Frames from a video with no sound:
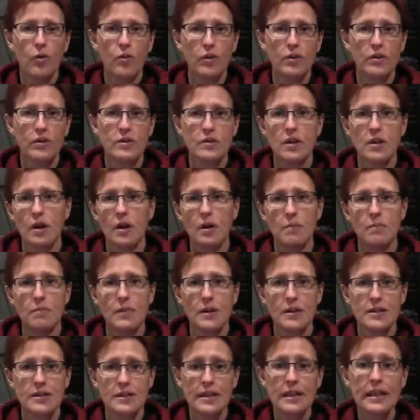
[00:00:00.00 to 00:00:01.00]
over
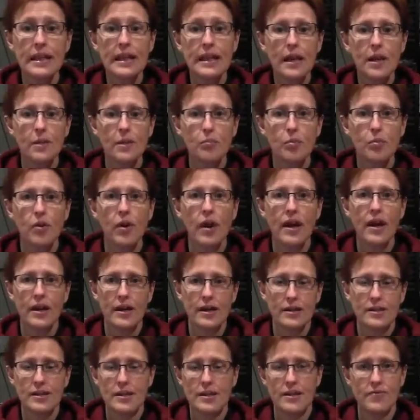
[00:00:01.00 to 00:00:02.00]
some Slique
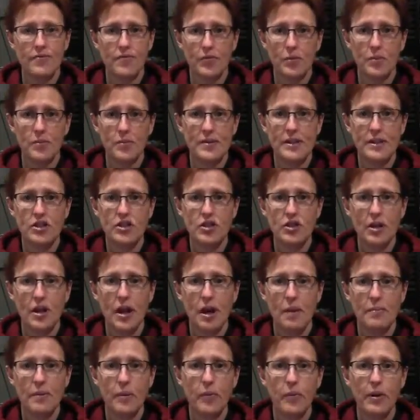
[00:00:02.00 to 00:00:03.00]
product information.
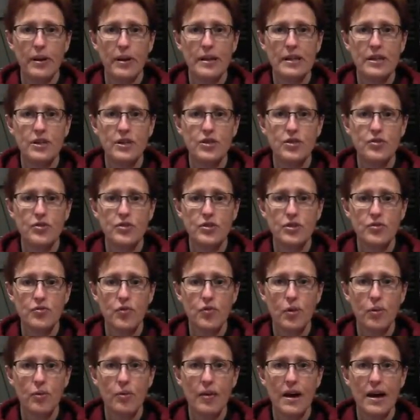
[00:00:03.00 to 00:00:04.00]
I've been wanting to do this
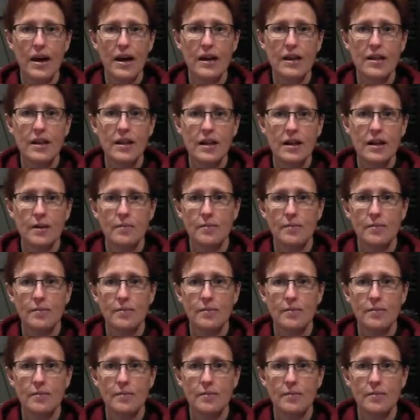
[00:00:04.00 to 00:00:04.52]
for a while.